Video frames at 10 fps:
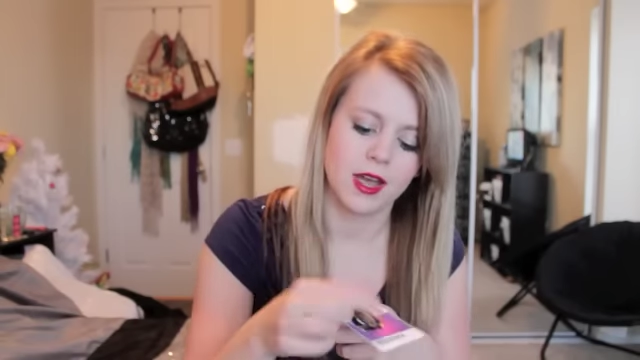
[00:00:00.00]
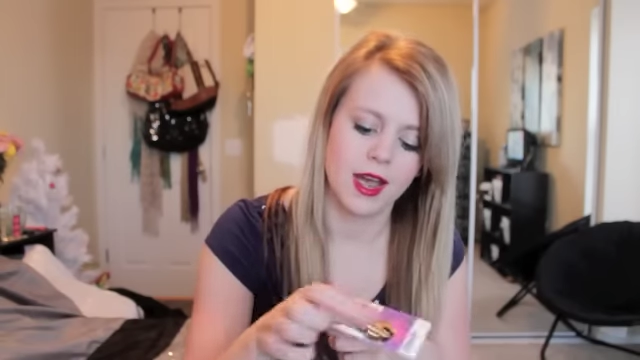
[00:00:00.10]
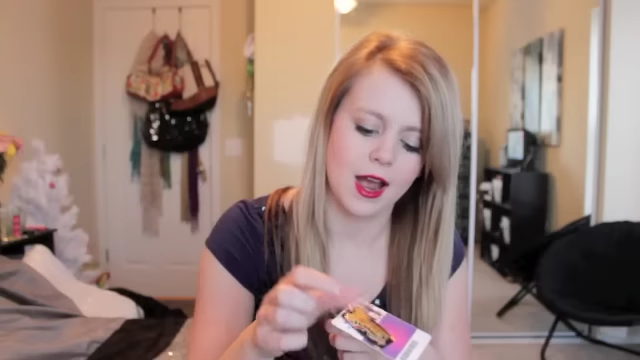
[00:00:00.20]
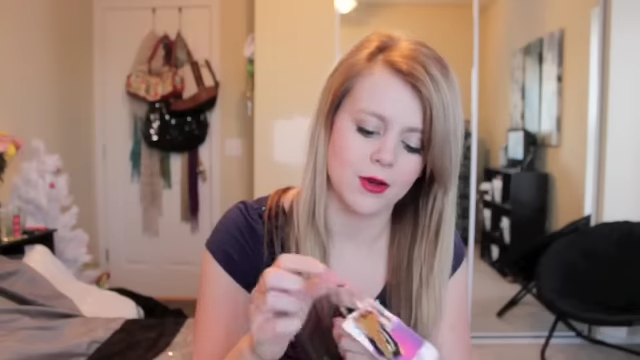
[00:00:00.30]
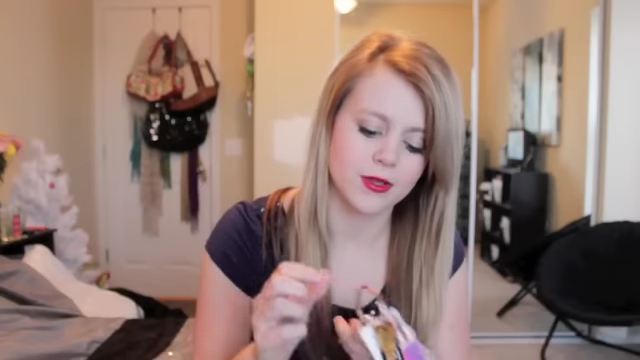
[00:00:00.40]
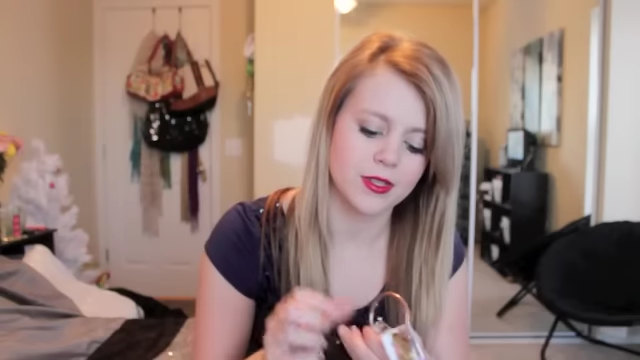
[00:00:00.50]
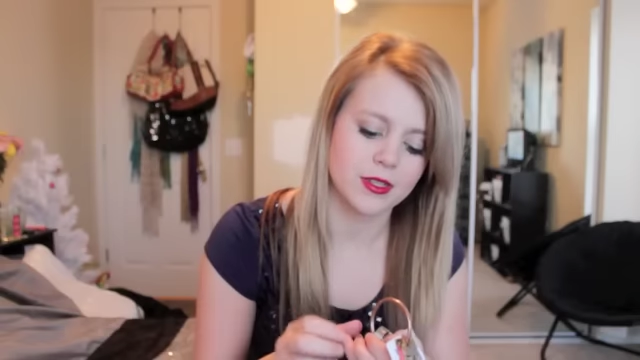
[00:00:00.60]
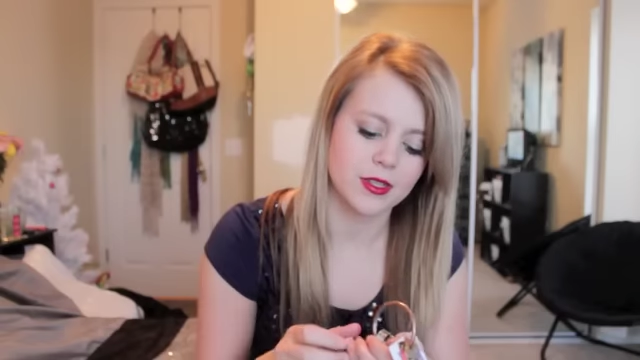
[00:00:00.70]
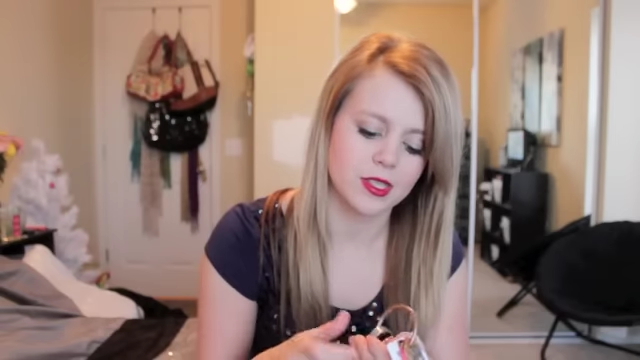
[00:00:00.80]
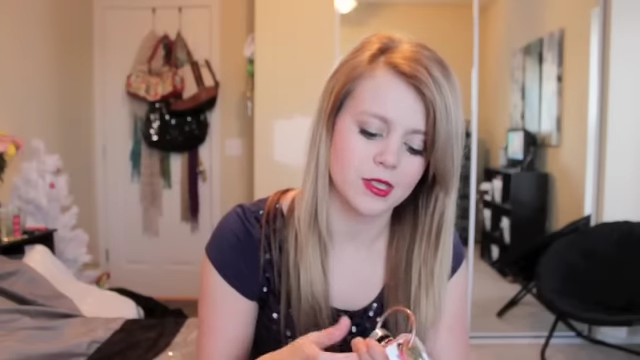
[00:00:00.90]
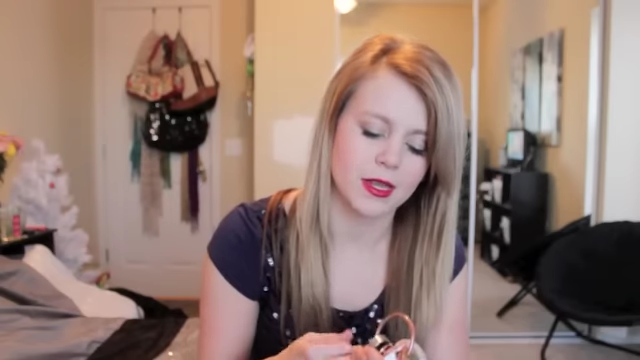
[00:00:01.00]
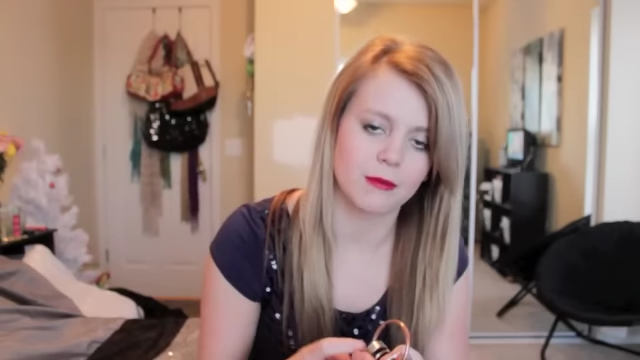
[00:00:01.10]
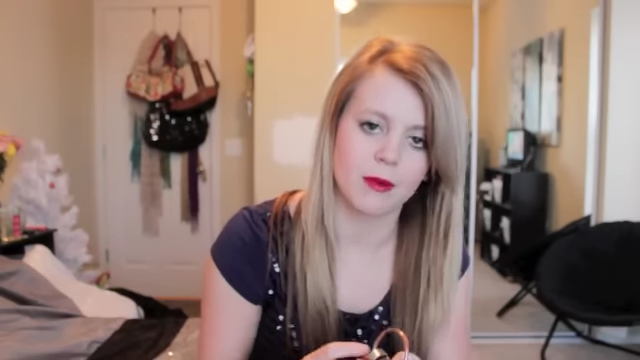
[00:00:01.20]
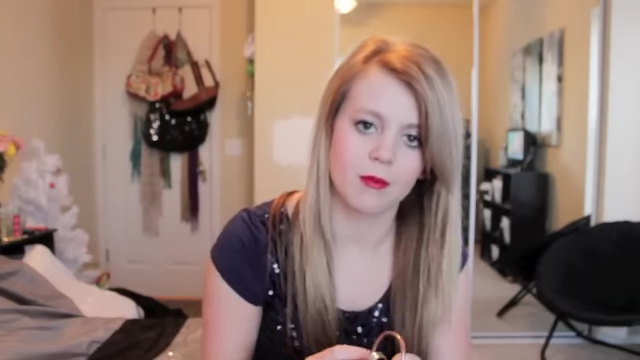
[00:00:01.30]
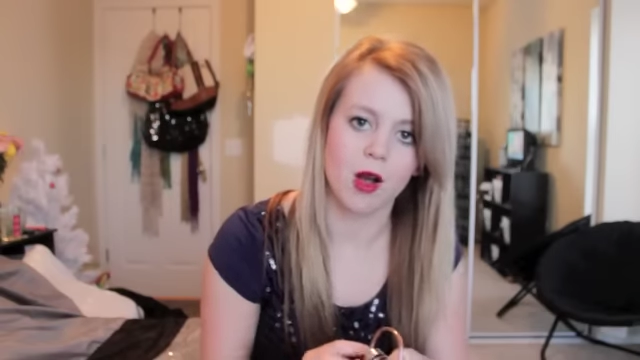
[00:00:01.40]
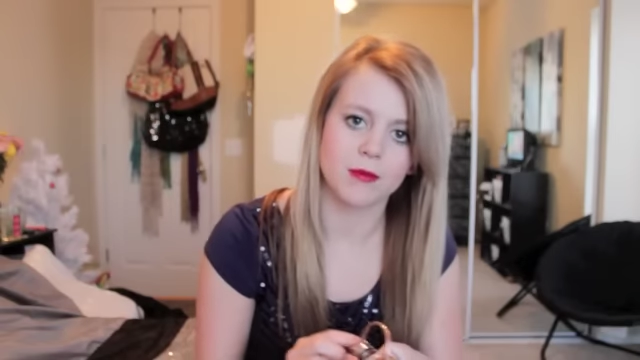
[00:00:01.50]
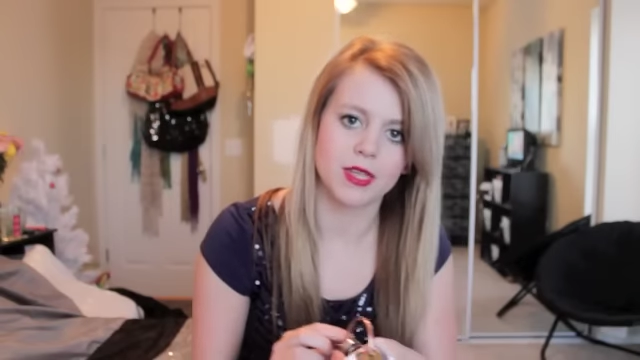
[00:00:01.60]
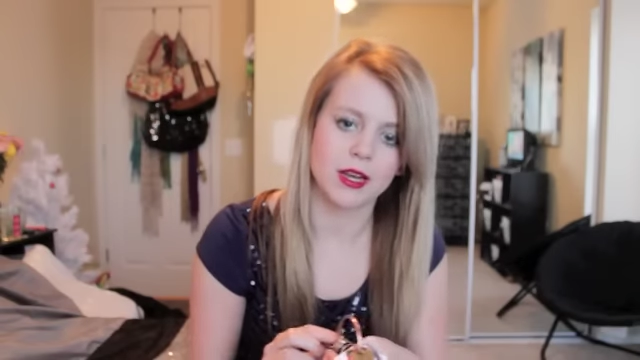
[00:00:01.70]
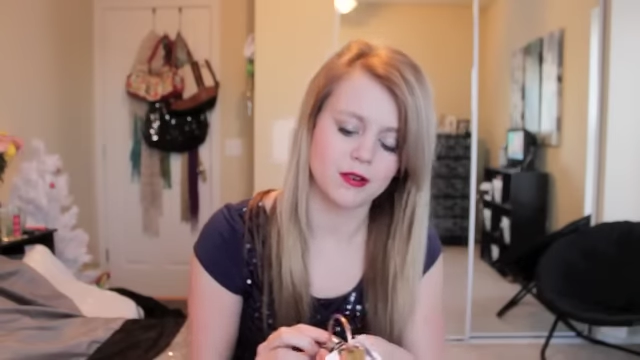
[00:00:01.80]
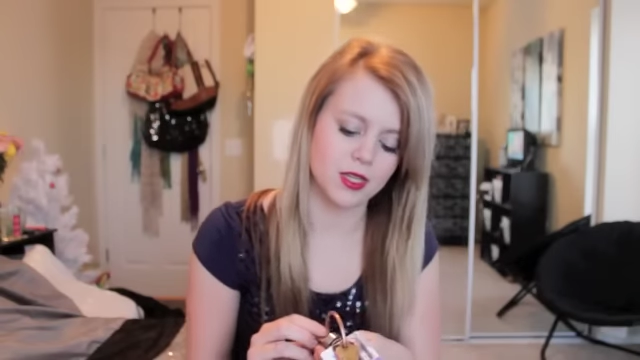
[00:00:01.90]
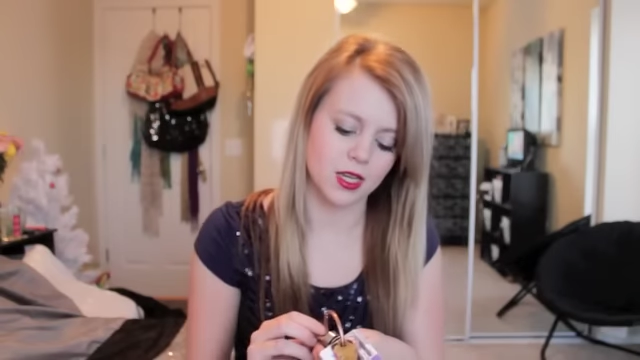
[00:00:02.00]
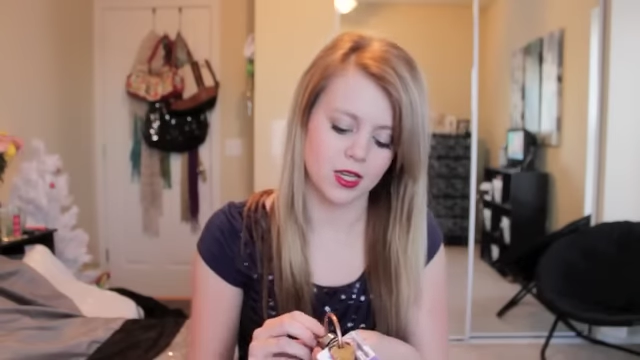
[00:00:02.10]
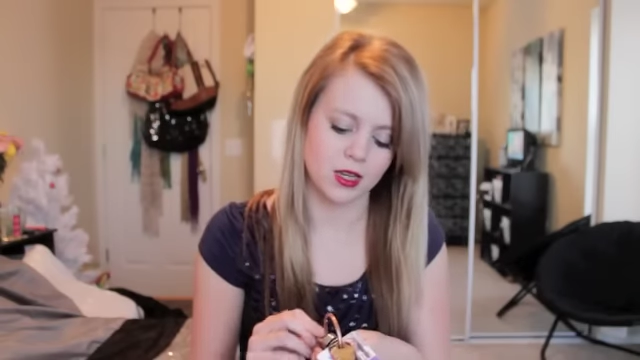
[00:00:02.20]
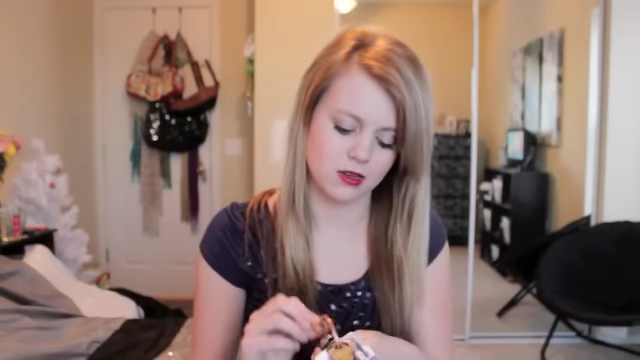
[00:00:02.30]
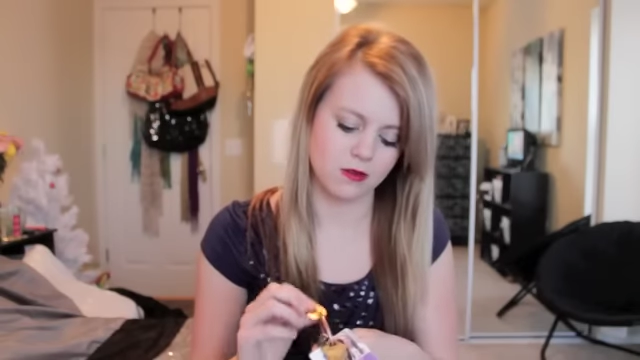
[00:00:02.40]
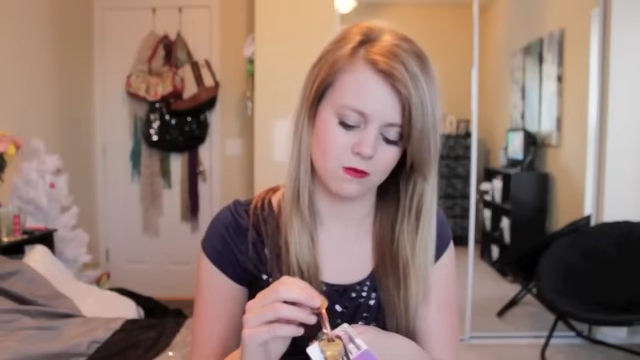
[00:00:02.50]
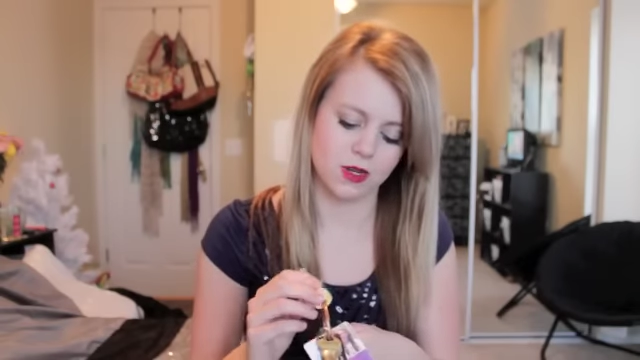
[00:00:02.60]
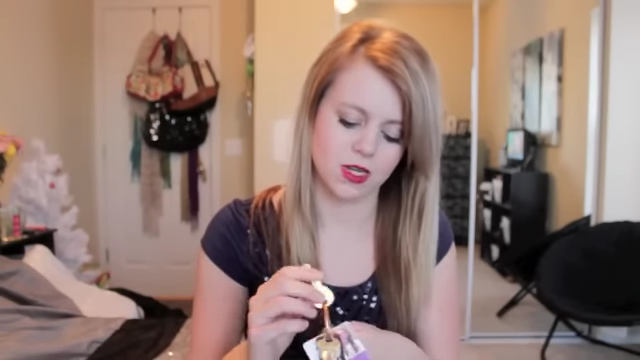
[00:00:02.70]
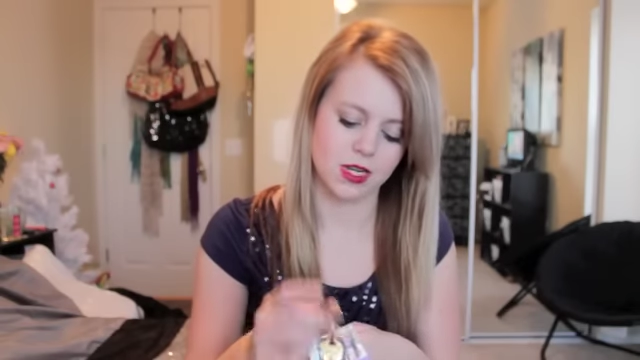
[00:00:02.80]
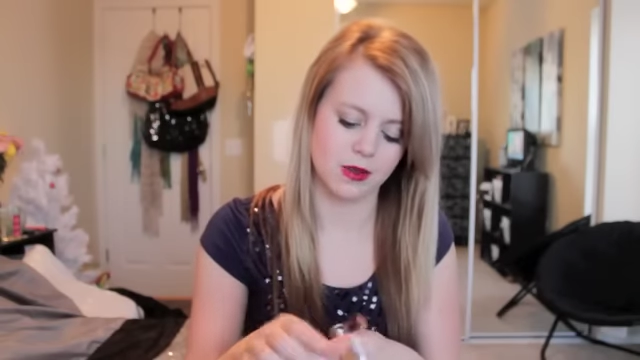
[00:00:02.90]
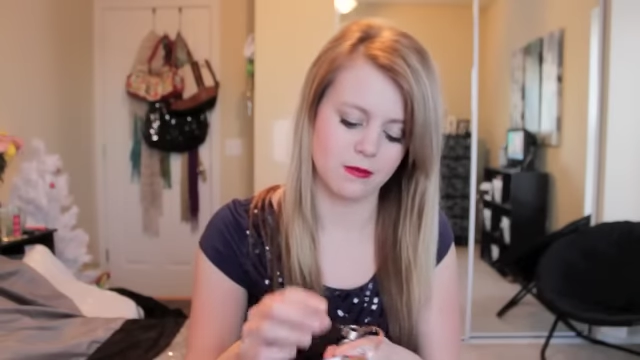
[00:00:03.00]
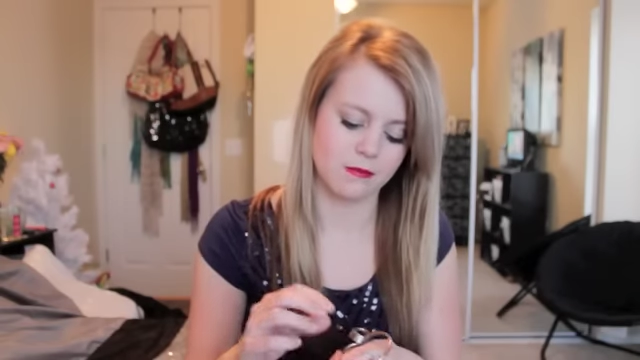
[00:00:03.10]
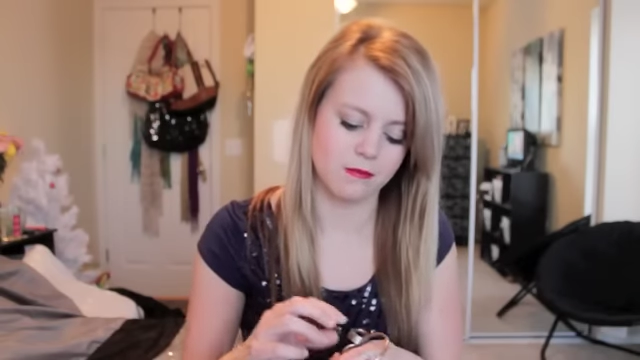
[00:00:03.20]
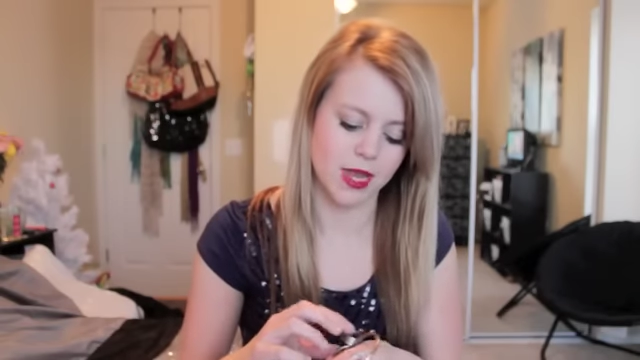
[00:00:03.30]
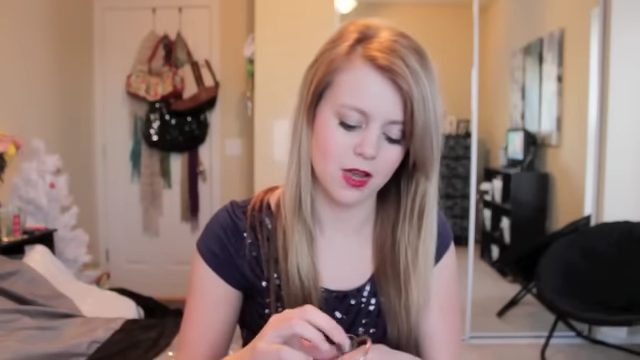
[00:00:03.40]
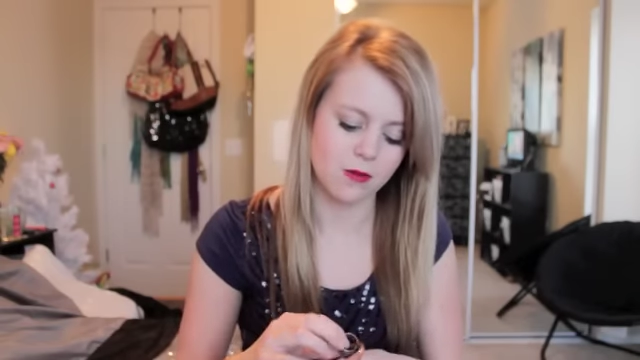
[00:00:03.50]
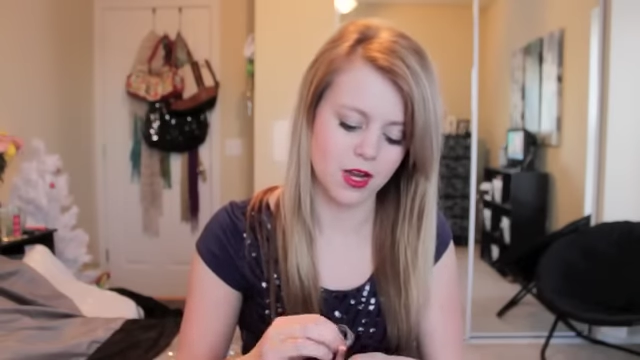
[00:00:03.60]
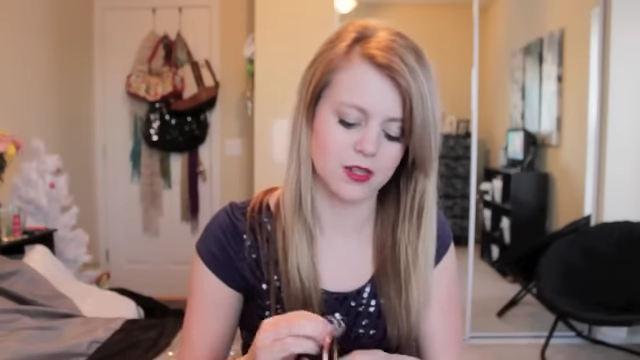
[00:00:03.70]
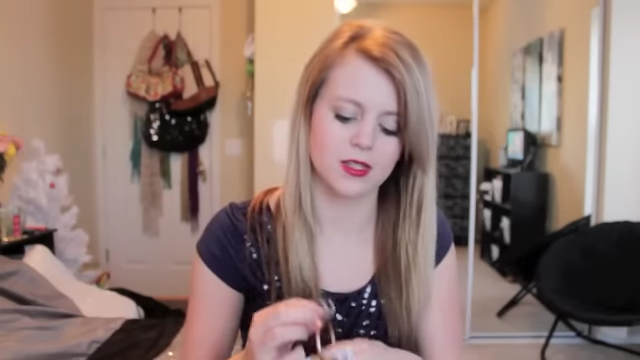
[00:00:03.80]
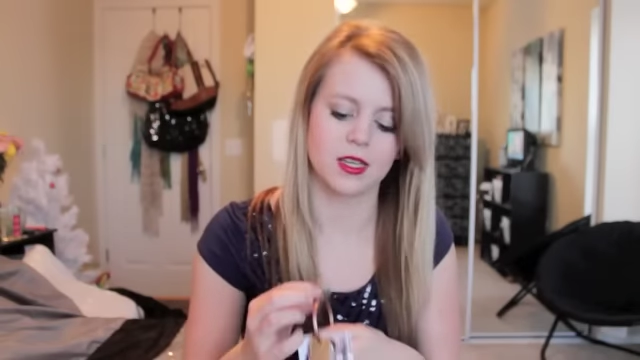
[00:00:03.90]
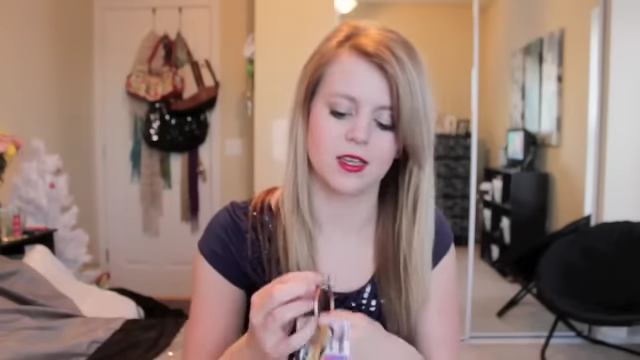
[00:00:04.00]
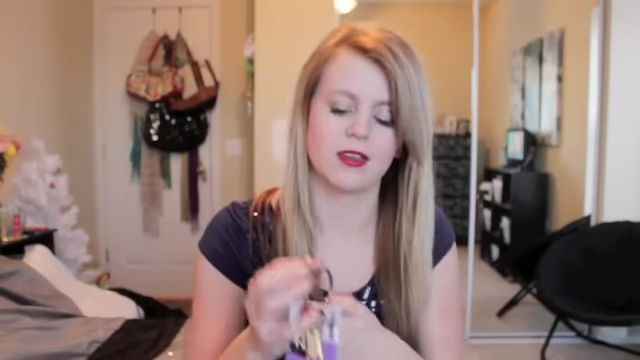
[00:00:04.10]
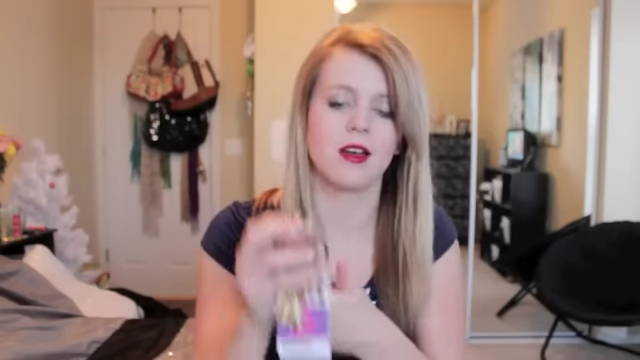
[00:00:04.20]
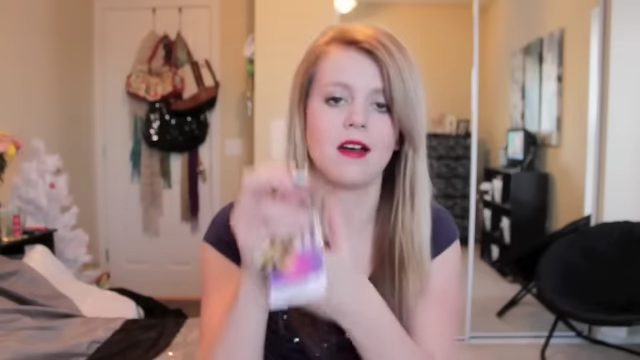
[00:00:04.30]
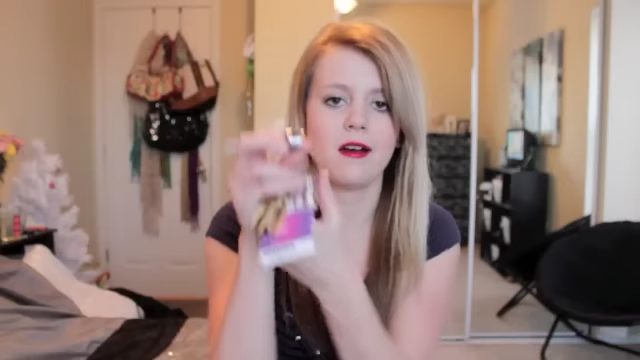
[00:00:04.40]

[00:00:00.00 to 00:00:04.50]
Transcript: house, like my mom's house key, my mailbox key,